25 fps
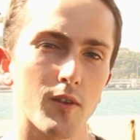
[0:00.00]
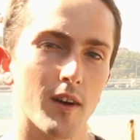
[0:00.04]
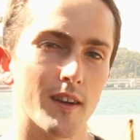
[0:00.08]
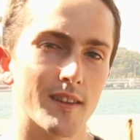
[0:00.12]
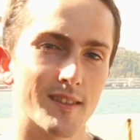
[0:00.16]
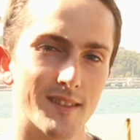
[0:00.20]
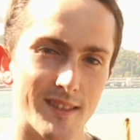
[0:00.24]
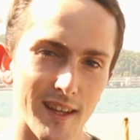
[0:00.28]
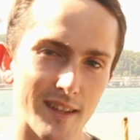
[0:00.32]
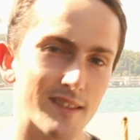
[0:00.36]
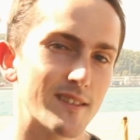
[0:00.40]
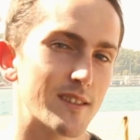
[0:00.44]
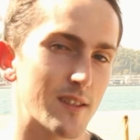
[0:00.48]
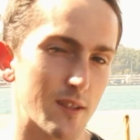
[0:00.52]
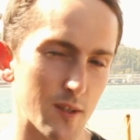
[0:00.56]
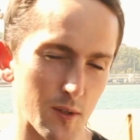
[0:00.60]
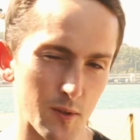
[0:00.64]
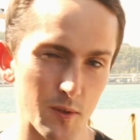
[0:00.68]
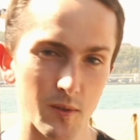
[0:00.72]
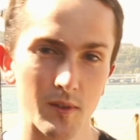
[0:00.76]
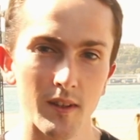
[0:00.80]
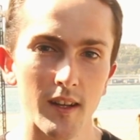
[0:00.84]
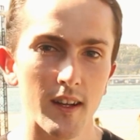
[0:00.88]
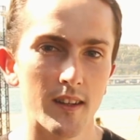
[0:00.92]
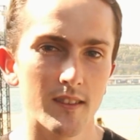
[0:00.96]

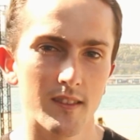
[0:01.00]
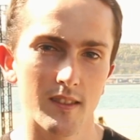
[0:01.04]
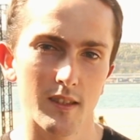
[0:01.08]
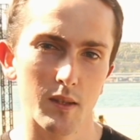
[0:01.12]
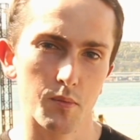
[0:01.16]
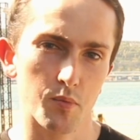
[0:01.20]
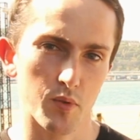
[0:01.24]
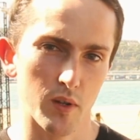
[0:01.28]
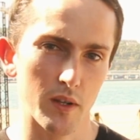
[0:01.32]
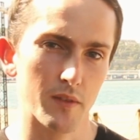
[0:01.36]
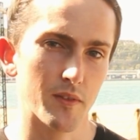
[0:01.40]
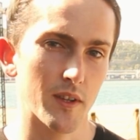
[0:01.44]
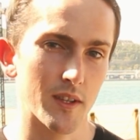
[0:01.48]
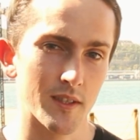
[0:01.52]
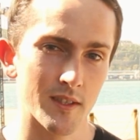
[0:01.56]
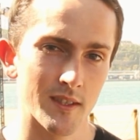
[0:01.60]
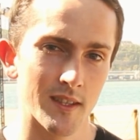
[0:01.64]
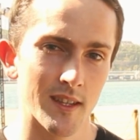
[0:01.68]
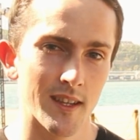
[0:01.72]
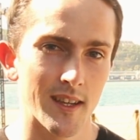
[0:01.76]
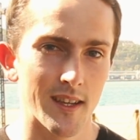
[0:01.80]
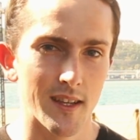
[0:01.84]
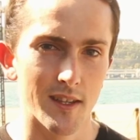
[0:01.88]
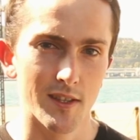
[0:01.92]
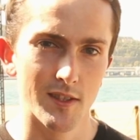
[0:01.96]
identical to the previous
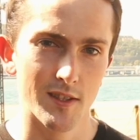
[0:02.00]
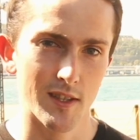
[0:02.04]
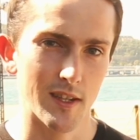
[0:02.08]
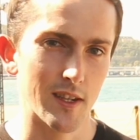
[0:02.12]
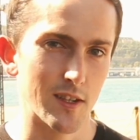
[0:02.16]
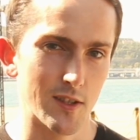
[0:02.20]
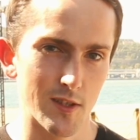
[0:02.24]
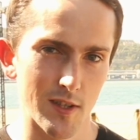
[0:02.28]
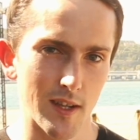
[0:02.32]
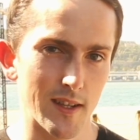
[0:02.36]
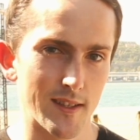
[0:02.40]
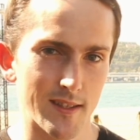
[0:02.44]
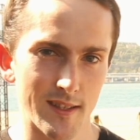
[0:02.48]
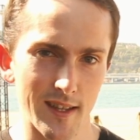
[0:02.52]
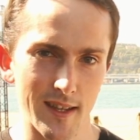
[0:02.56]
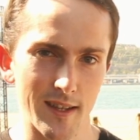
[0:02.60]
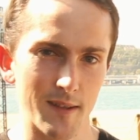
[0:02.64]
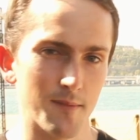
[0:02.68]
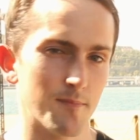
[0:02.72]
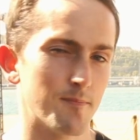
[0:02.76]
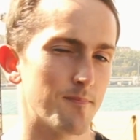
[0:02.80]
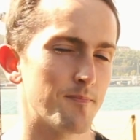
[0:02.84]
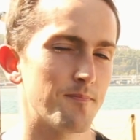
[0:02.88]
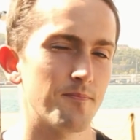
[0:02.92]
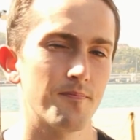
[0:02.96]
Ceed GT.
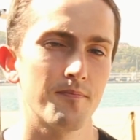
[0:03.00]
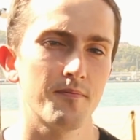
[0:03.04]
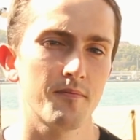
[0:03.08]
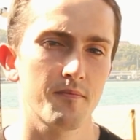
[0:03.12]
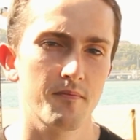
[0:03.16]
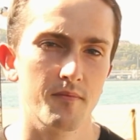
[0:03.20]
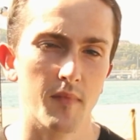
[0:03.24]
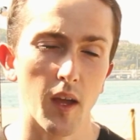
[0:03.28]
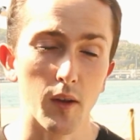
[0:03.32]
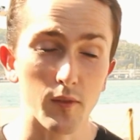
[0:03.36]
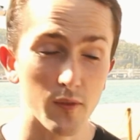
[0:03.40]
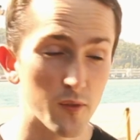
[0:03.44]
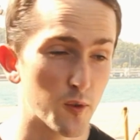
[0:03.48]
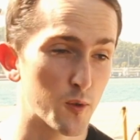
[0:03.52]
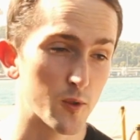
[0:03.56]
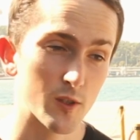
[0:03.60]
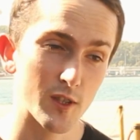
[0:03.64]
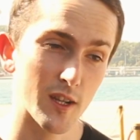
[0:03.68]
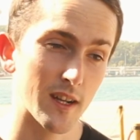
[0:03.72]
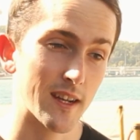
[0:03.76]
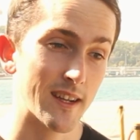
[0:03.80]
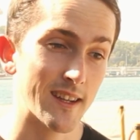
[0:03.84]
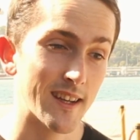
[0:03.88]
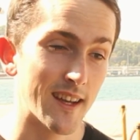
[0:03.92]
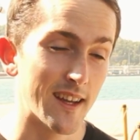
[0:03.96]

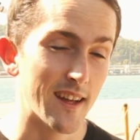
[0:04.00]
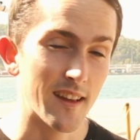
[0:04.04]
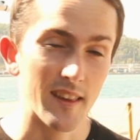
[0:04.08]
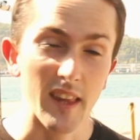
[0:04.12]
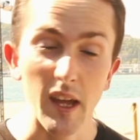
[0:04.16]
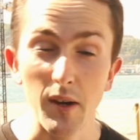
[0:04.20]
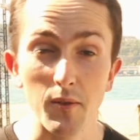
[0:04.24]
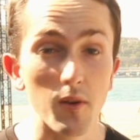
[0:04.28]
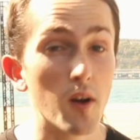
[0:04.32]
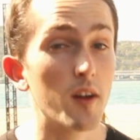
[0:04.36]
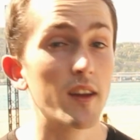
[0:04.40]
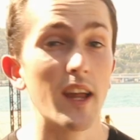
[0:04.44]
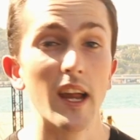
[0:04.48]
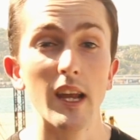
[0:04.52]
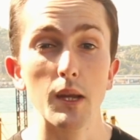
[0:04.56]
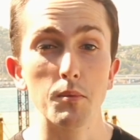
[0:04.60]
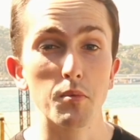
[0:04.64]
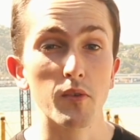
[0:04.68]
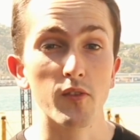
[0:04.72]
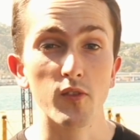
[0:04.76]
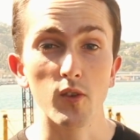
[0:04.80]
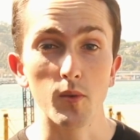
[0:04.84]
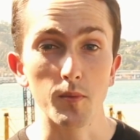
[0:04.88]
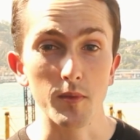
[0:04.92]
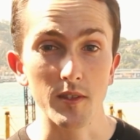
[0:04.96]
Unfortunately, there aren't any
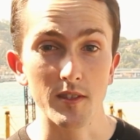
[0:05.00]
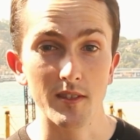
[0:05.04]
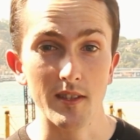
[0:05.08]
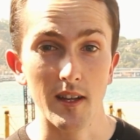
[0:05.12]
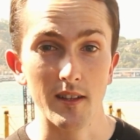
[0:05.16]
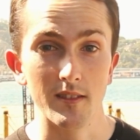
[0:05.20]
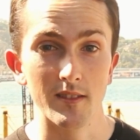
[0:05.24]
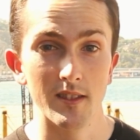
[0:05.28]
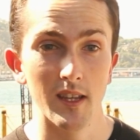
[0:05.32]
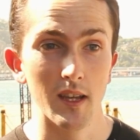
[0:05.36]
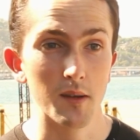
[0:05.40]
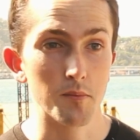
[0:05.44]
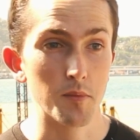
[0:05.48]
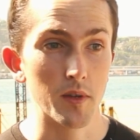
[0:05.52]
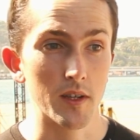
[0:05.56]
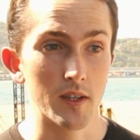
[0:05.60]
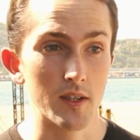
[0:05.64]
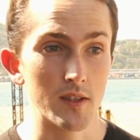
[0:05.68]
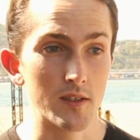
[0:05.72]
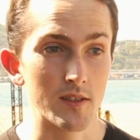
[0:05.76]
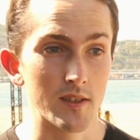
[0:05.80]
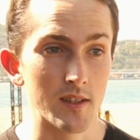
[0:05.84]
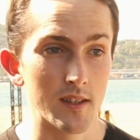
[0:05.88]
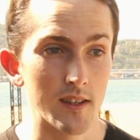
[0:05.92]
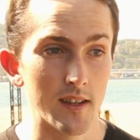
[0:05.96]
performance stats yet
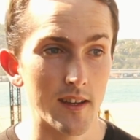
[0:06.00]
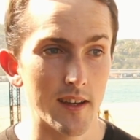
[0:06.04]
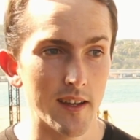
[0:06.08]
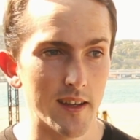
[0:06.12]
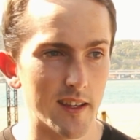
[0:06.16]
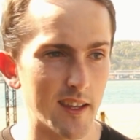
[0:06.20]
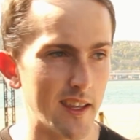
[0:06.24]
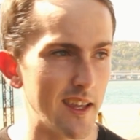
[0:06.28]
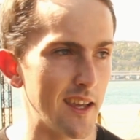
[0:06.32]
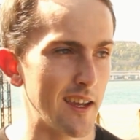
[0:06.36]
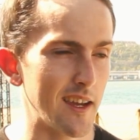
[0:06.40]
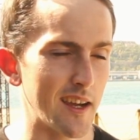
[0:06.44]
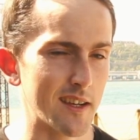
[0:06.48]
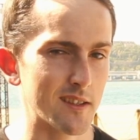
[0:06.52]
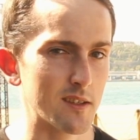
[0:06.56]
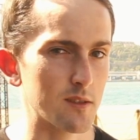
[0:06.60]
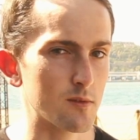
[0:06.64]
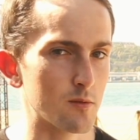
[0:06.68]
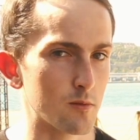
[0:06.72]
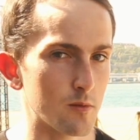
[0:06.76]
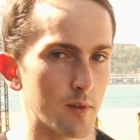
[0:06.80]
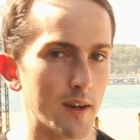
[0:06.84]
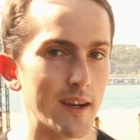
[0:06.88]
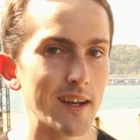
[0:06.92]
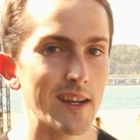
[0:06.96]
because Kia hasn't
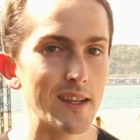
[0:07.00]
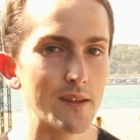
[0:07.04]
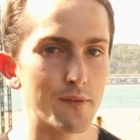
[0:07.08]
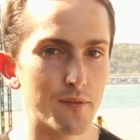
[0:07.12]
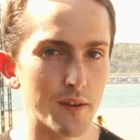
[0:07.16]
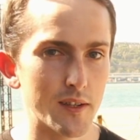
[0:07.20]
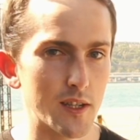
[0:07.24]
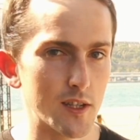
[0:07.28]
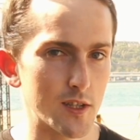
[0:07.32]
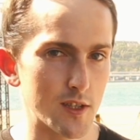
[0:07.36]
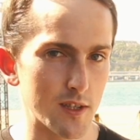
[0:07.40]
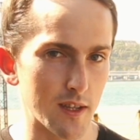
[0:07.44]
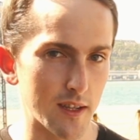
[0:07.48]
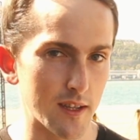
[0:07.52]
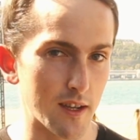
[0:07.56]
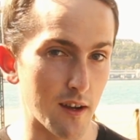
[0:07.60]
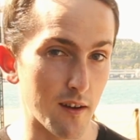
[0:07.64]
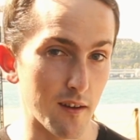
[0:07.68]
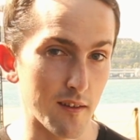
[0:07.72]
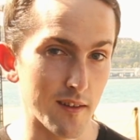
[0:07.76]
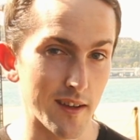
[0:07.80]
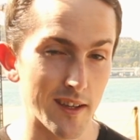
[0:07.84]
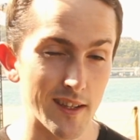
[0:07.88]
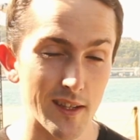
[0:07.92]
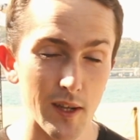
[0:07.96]
really finished the
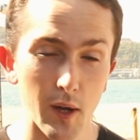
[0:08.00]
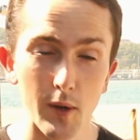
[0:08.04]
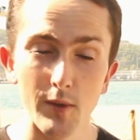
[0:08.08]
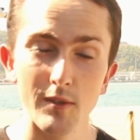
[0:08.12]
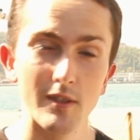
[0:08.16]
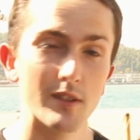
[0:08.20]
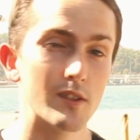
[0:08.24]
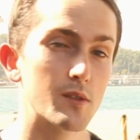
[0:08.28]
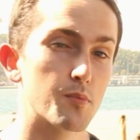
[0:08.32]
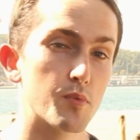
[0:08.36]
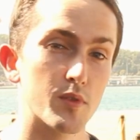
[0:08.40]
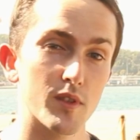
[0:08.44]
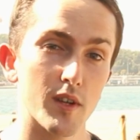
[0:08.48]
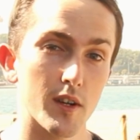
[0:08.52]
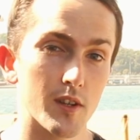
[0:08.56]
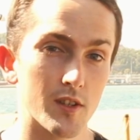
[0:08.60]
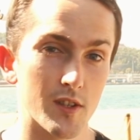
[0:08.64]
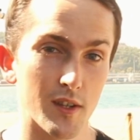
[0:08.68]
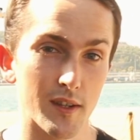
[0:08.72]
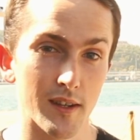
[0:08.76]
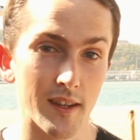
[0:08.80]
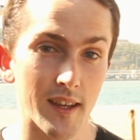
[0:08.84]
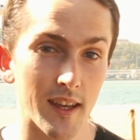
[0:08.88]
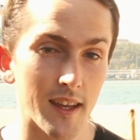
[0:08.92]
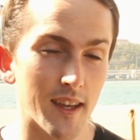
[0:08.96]
car. It goes into
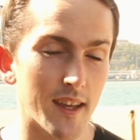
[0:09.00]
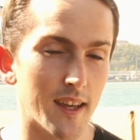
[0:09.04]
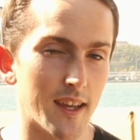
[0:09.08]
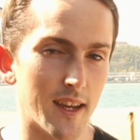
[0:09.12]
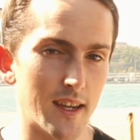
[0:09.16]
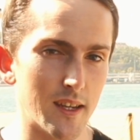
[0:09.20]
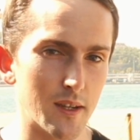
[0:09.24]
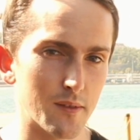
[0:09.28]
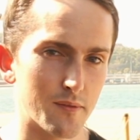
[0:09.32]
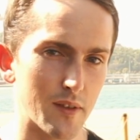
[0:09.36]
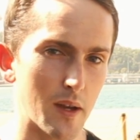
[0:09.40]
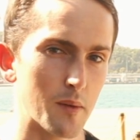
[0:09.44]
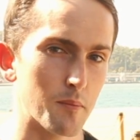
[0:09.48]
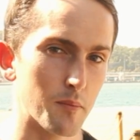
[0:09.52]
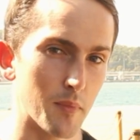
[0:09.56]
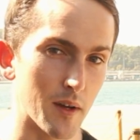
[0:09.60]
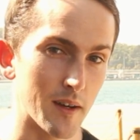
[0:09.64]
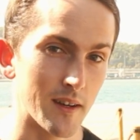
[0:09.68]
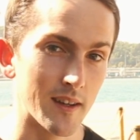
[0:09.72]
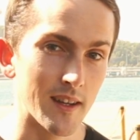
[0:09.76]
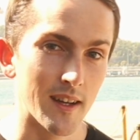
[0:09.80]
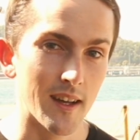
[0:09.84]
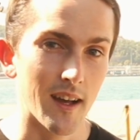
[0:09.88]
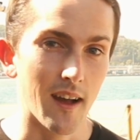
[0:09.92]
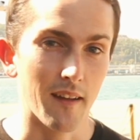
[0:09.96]
production in
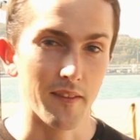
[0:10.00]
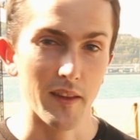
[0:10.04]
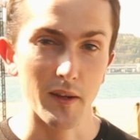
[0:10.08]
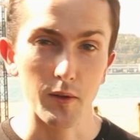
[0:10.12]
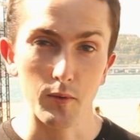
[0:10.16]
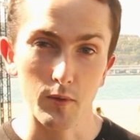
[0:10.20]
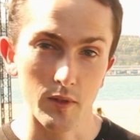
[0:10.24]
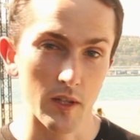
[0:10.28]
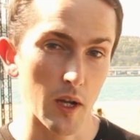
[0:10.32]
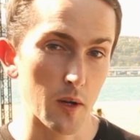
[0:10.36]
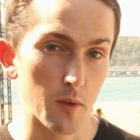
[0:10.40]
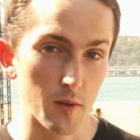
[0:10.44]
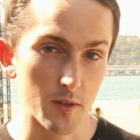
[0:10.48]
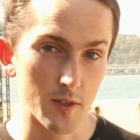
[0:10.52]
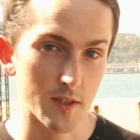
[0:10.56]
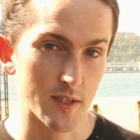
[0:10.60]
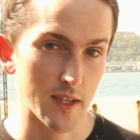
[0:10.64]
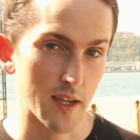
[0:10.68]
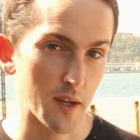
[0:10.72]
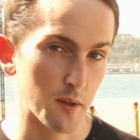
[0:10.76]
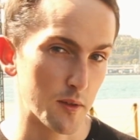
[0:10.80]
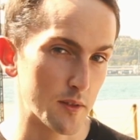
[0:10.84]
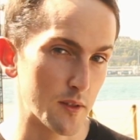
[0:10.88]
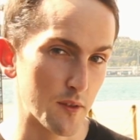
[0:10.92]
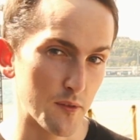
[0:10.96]
November and then it will go on
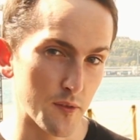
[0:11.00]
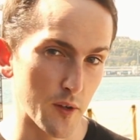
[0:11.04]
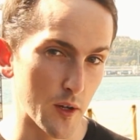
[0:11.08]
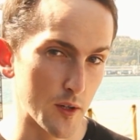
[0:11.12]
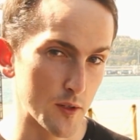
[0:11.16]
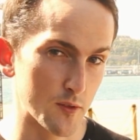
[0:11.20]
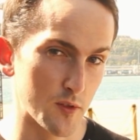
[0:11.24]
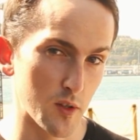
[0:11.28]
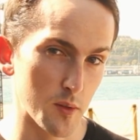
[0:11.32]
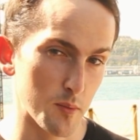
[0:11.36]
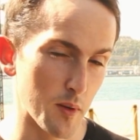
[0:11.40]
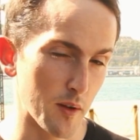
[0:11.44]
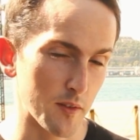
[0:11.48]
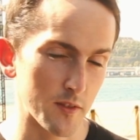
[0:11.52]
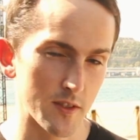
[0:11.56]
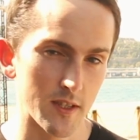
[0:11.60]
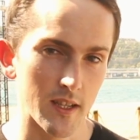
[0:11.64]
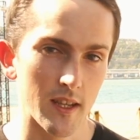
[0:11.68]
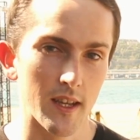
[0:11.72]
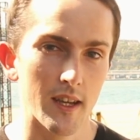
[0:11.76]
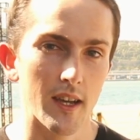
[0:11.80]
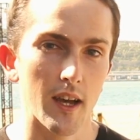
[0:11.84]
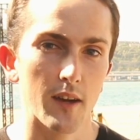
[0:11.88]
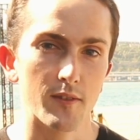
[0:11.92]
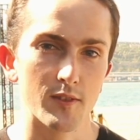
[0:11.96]
sale in the first few months
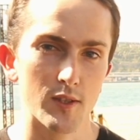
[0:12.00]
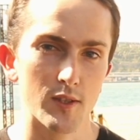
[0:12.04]
of